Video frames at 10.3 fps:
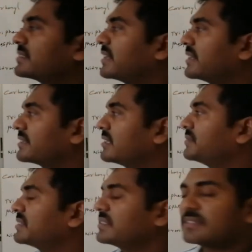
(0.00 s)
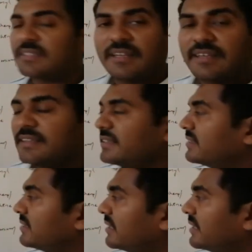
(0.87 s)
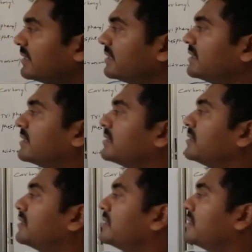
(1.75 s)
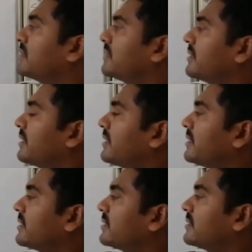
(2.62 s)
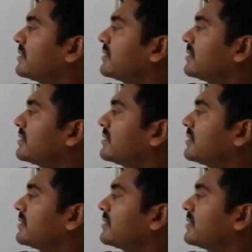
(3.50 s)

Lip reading: is connected with the cyanide, and here